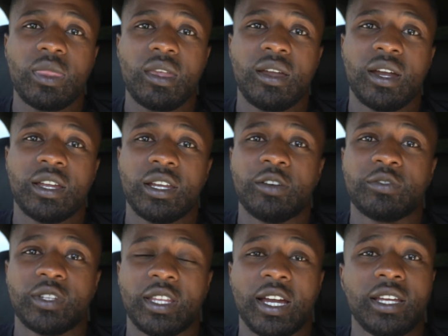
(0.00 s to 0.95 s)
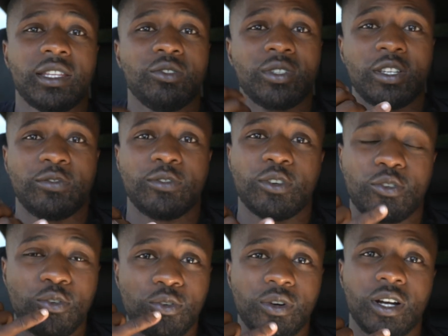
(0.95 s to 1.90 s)
and after that they would give you a
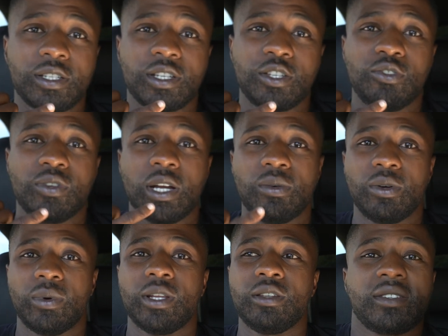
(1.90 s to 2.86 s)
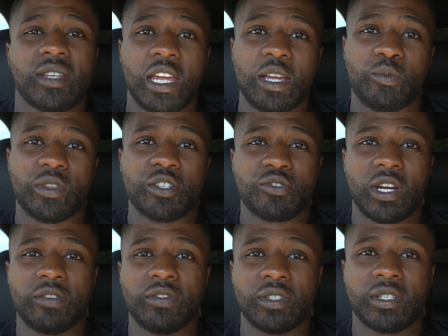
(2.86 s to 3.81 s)
call asking you how it went. Same with the
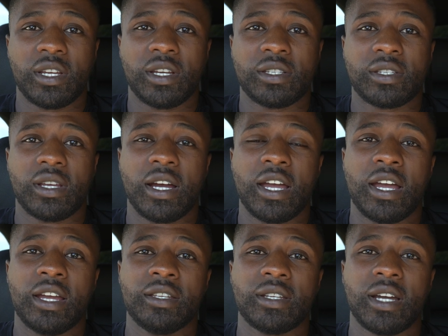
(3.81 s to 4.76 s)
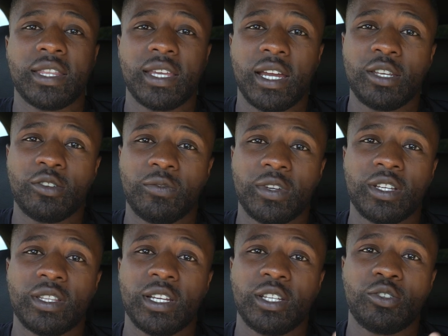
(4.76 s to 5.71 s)
driving test, and at the end of
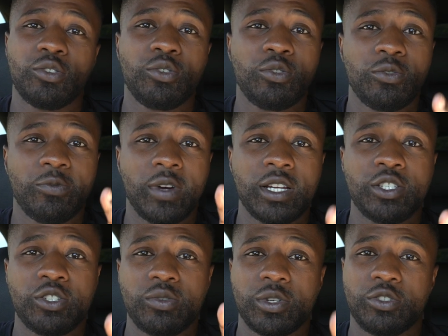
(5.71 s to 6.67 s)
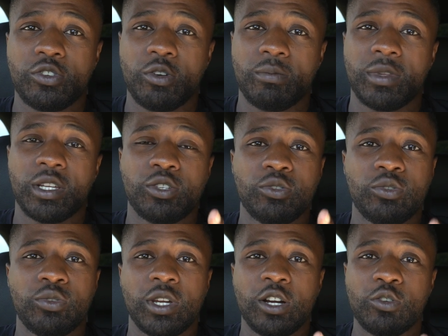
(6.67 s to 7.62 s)
it, they do find you a job. They
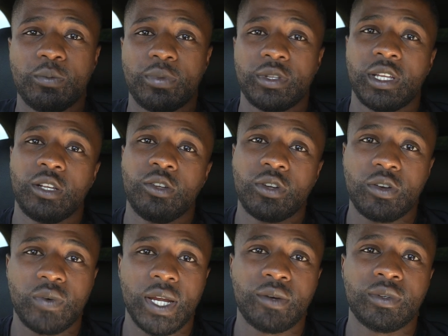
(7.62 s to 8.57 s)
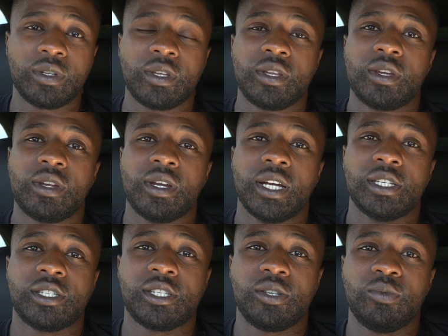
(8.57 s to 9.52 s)
do help. They look around
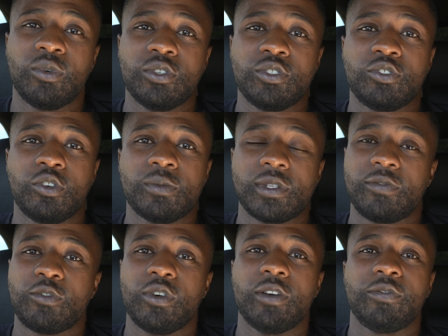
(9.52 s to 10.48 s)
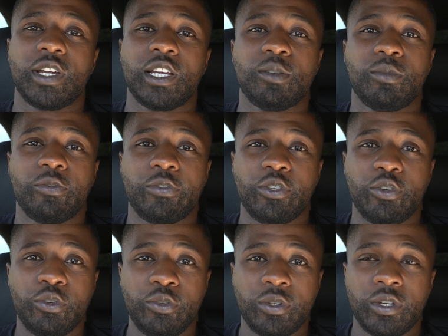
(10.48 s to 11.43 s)
and see what jobs they've got available for
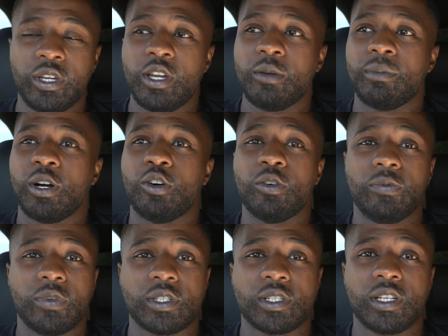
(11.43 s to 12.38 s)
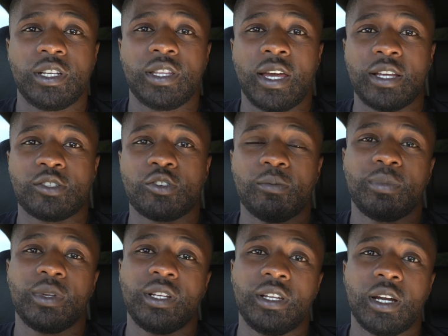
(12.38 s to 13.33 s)
you. But obviously that is
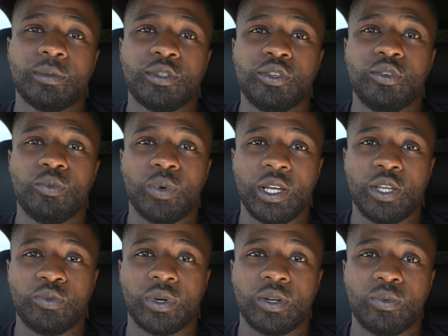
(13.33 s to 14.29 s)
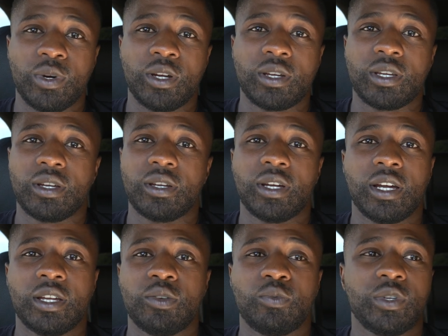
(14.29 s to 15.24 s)
completely up to you where you want to work
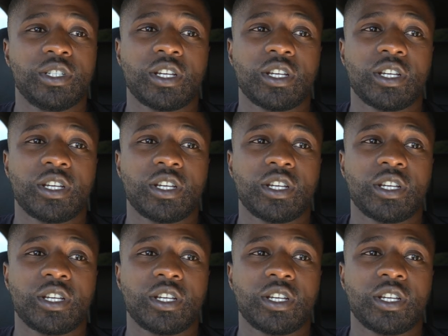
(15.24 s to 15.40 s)
and which